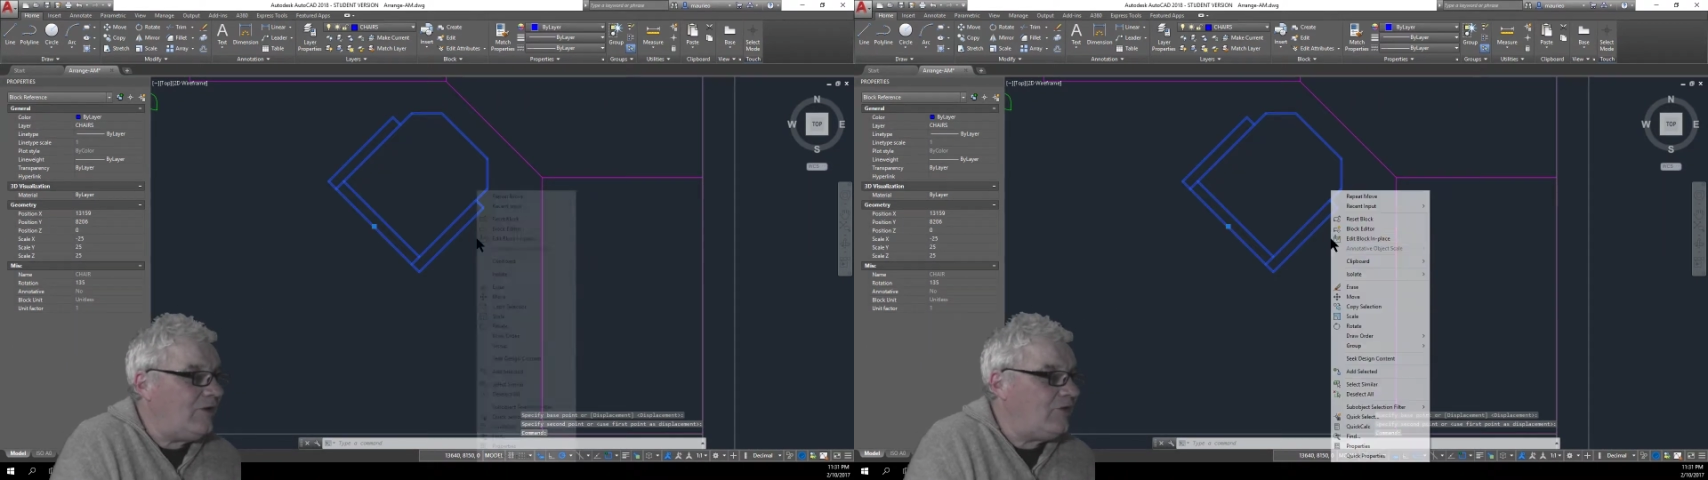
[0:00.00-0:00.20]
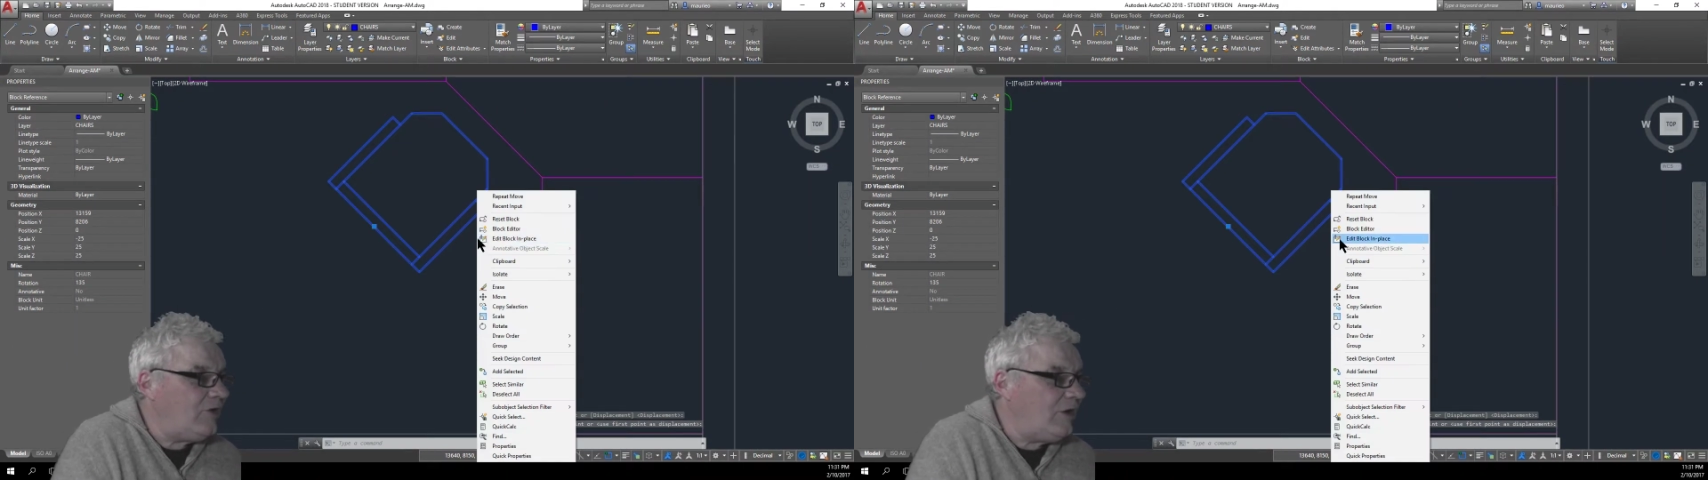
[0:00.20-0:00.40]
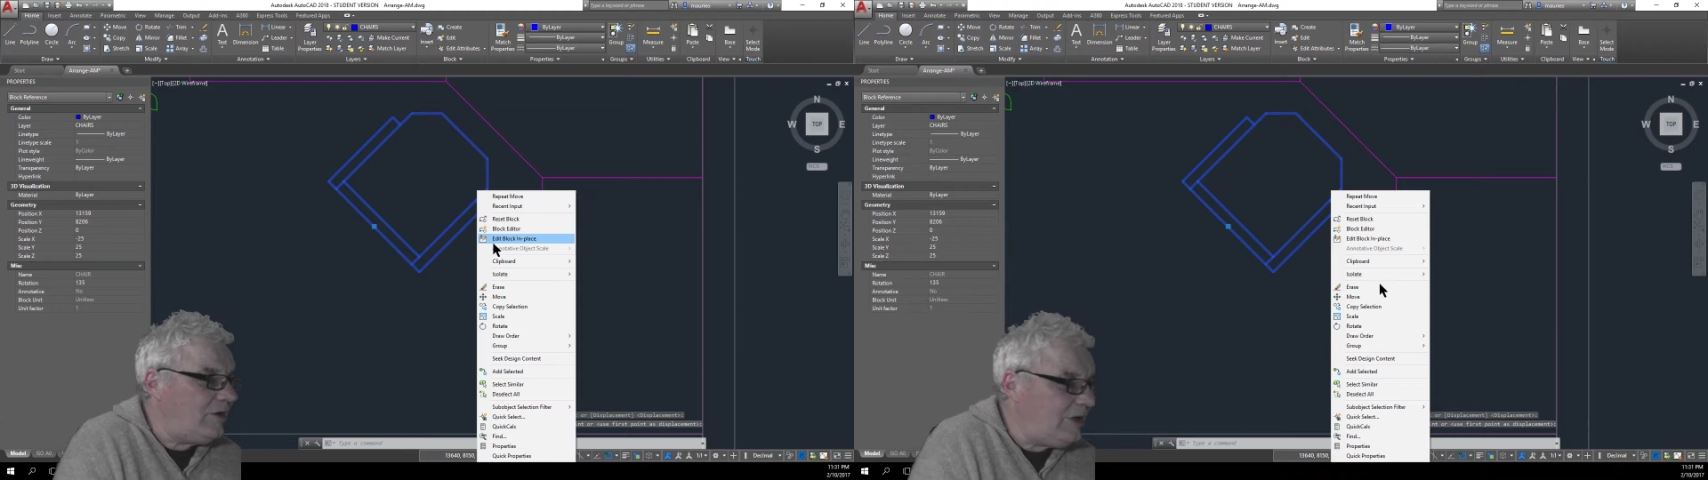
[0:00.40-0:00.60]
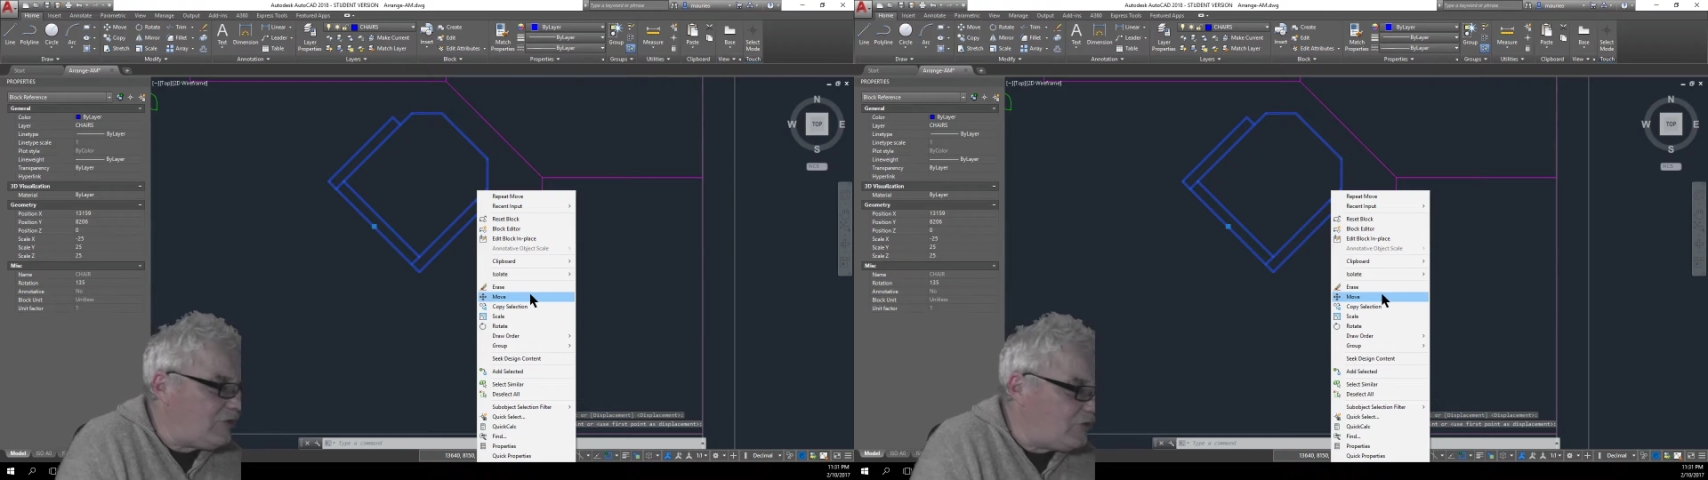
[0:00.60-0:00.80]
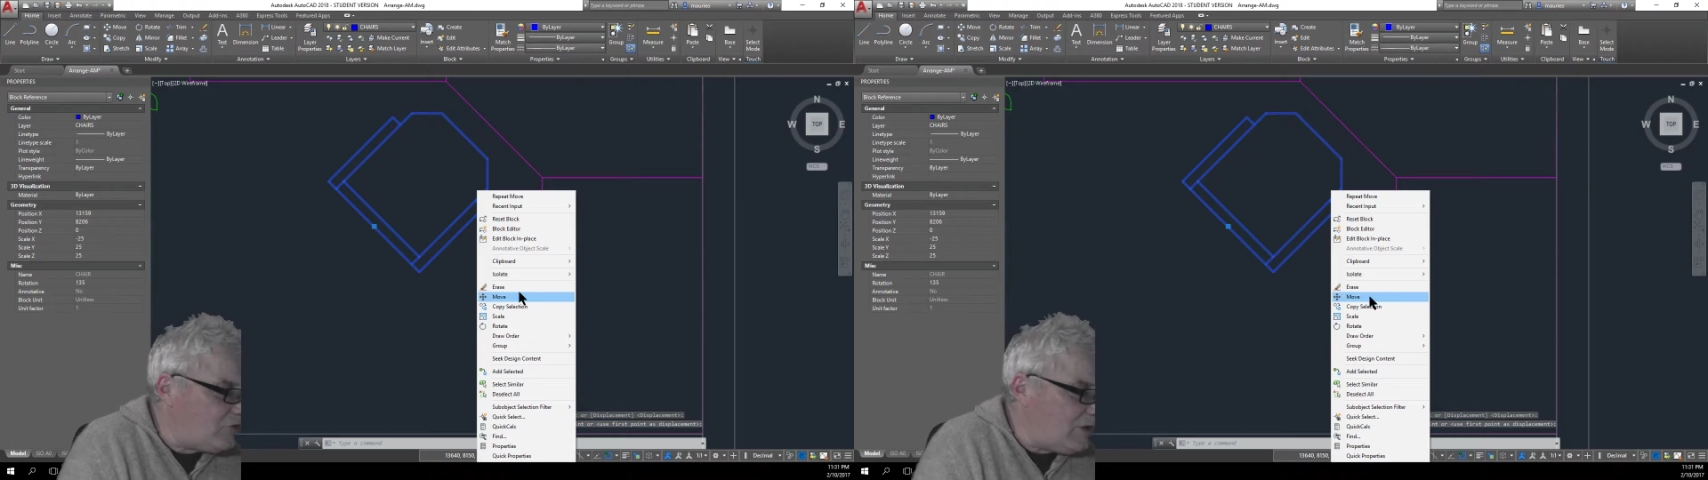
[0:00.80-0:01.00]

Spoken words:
so let's